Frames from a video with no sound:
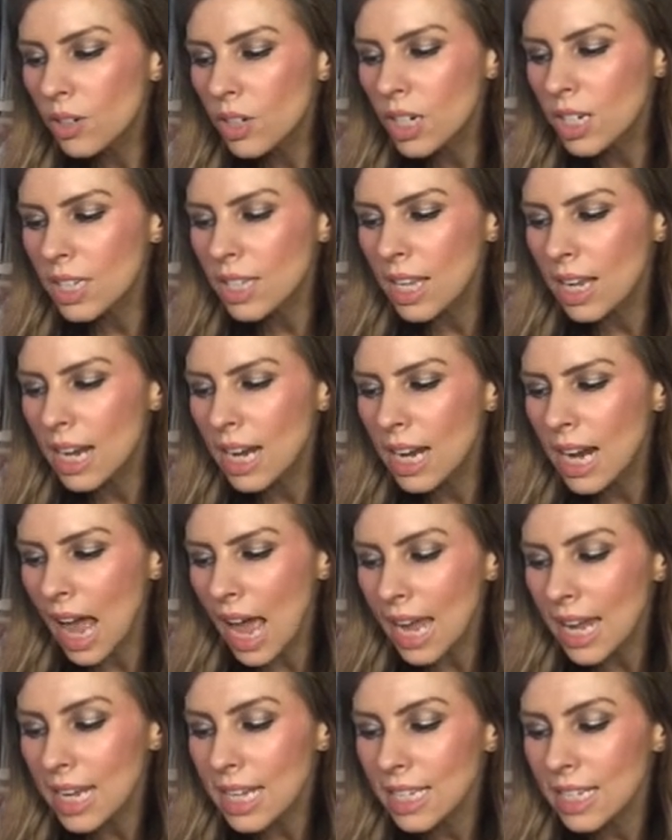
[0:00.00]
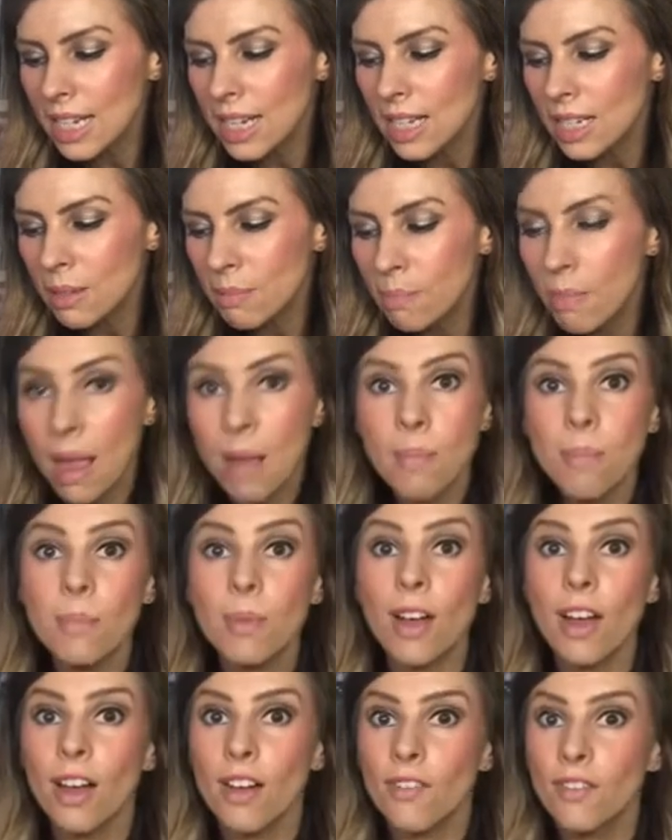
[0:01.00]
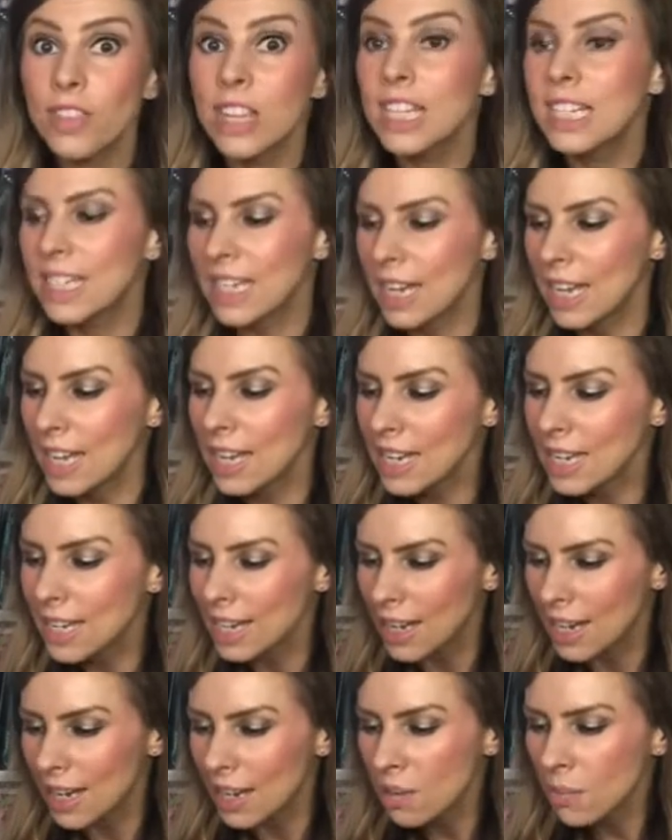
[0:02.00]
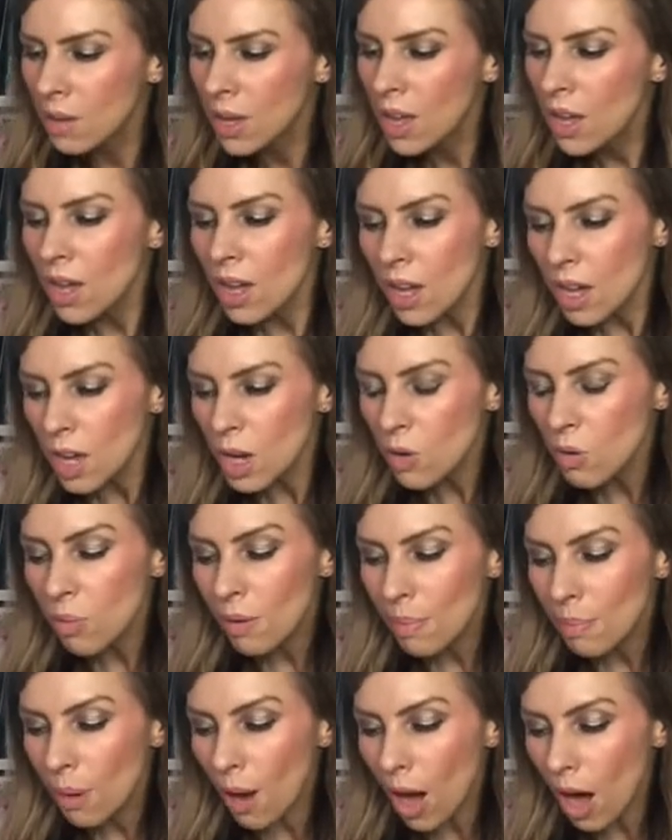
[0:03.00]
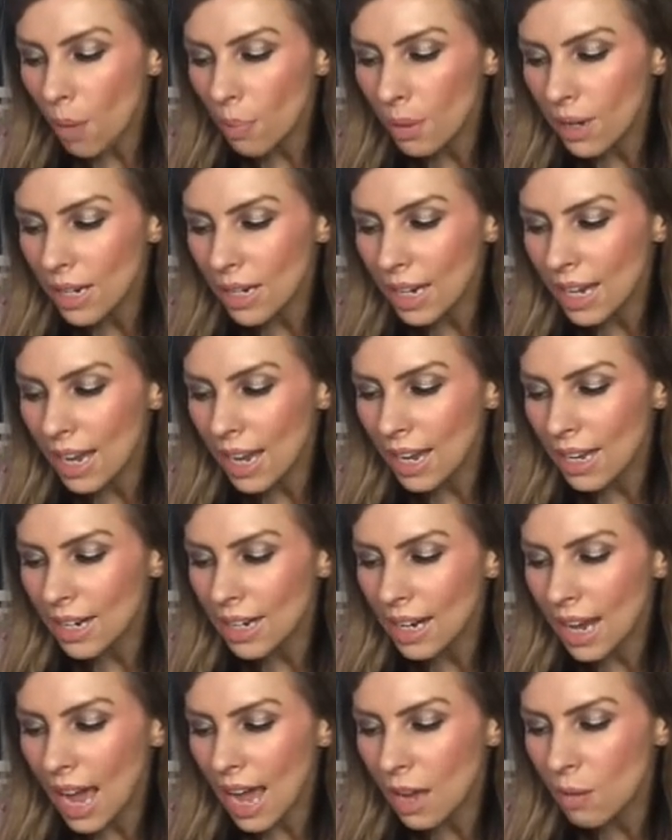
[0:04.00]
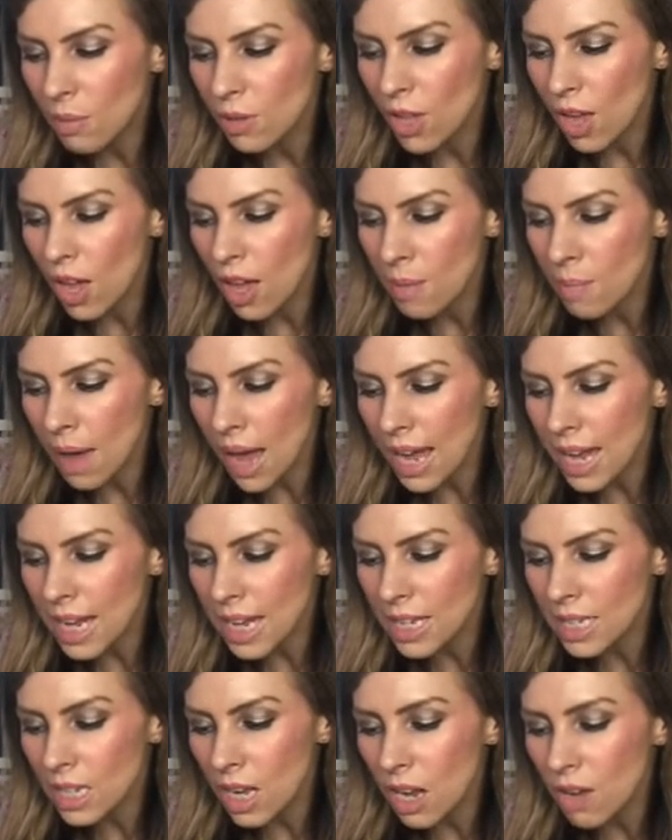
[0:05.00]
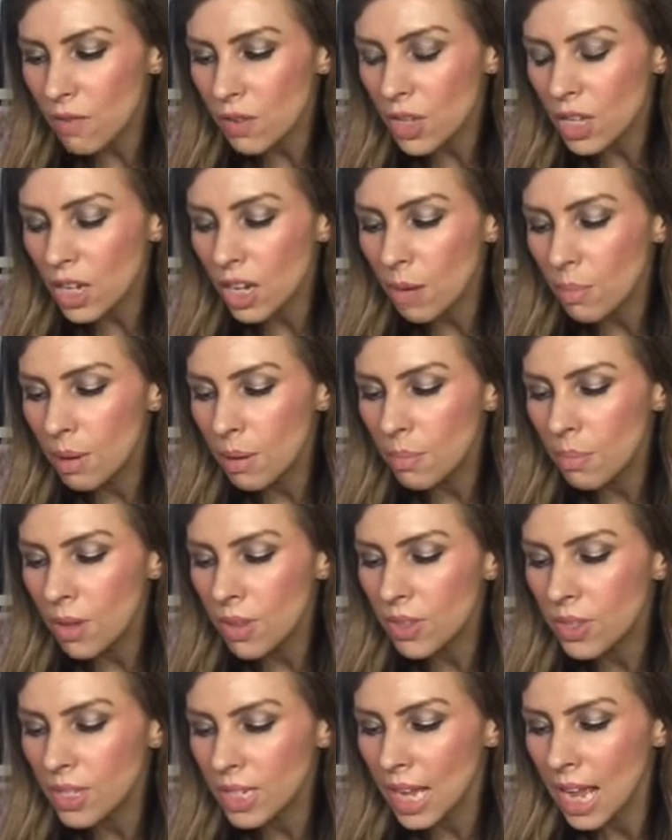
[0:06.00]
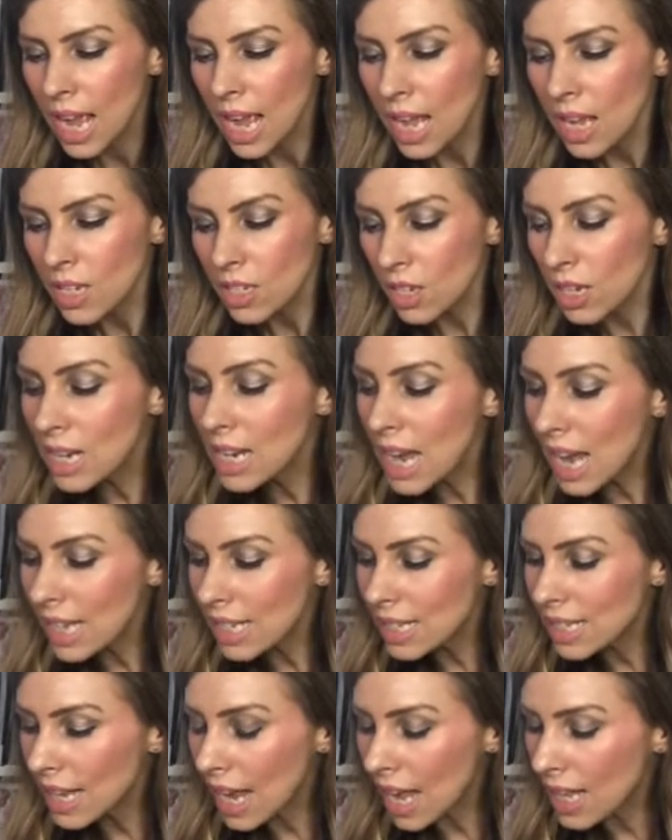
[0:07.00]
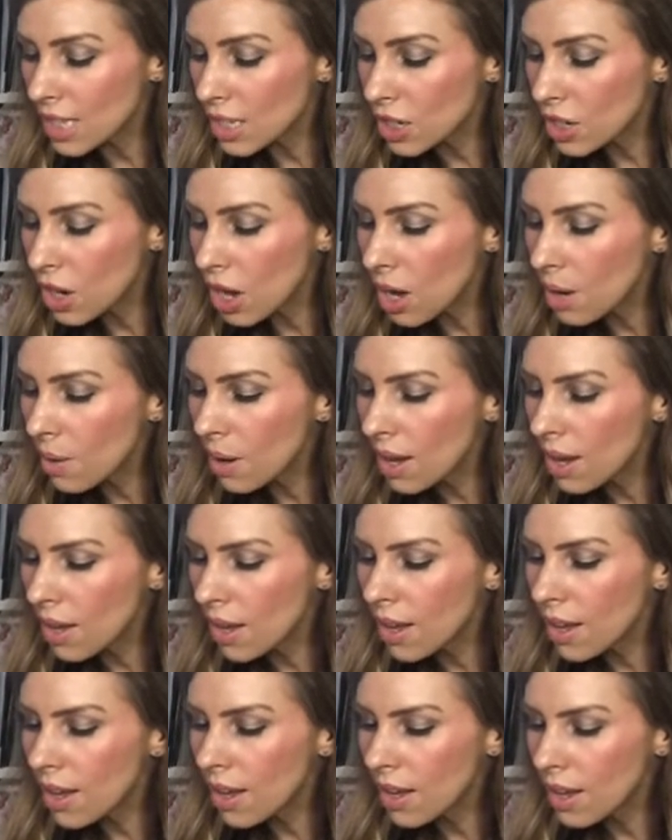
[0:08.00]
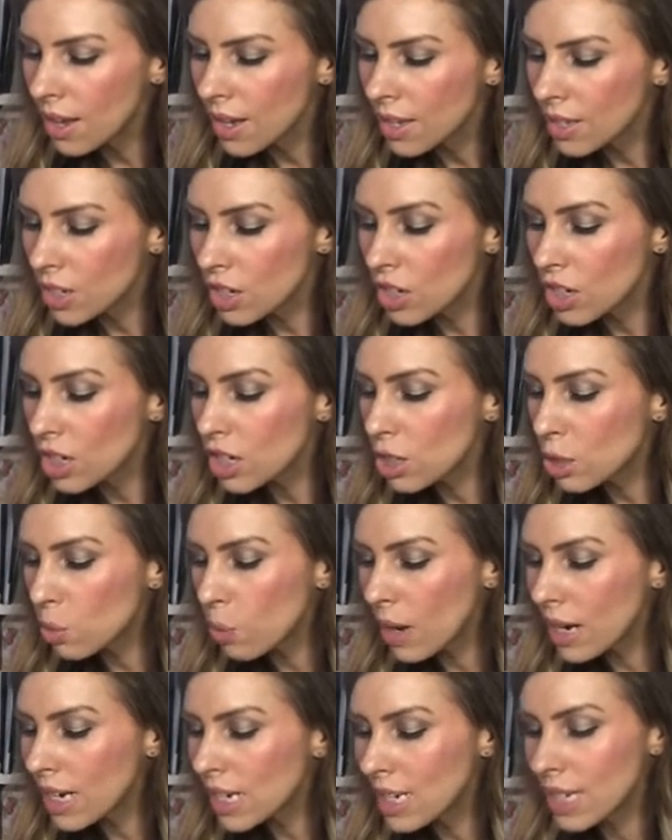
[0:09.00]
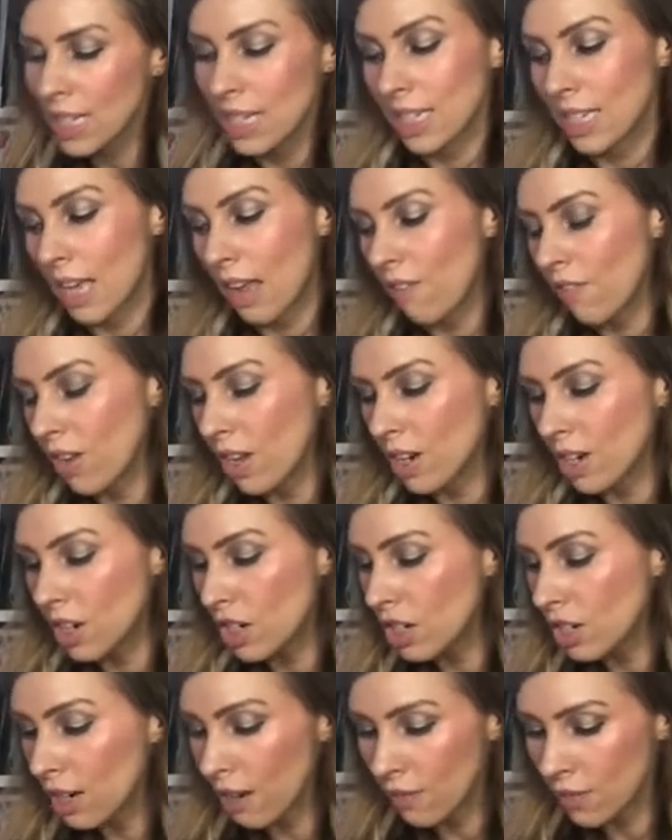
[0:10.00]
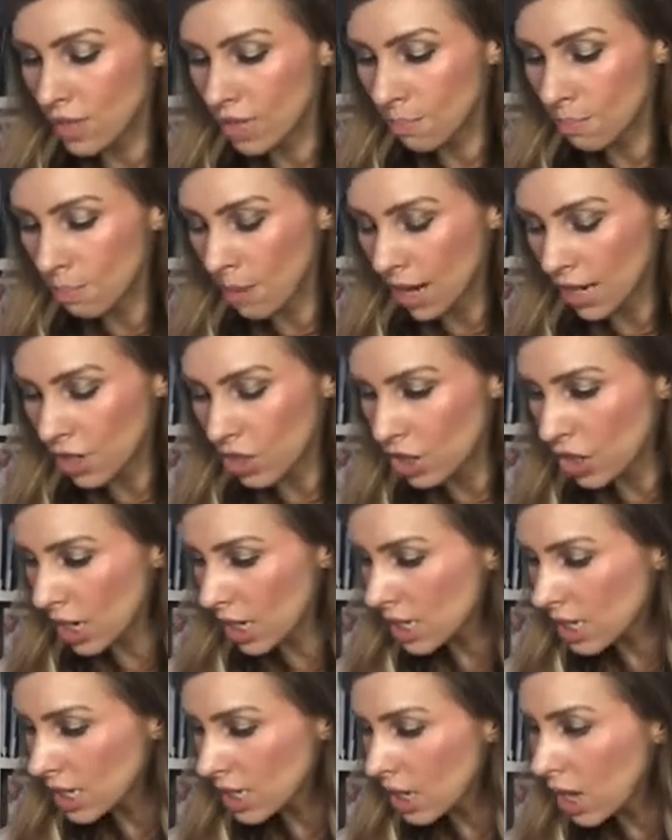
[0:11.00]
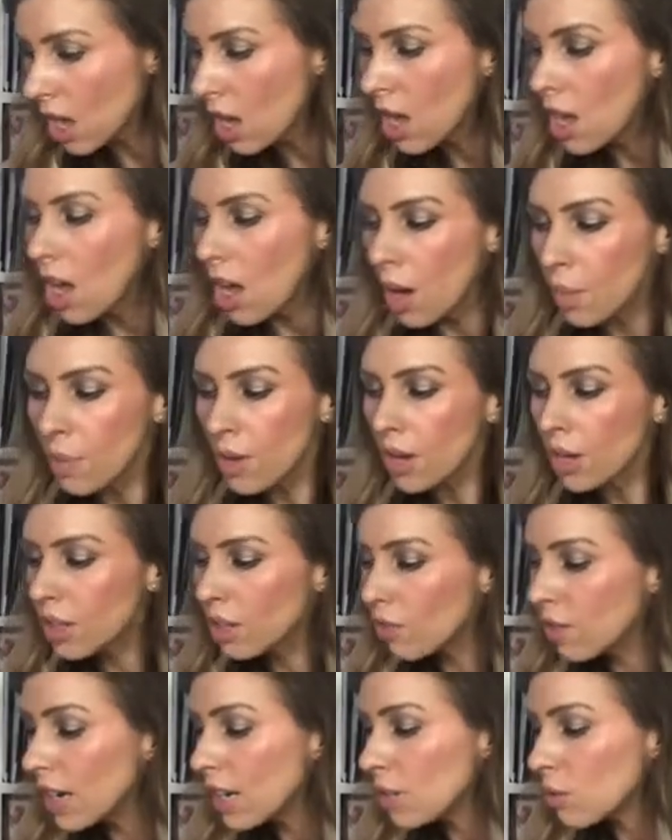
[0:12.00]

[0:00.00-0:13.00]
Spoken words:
the latest member of the team who'll be popping in and out with her makes over the coming months. So let's get to know her. So she's 27 and she lives in Manchester. I'm not going to read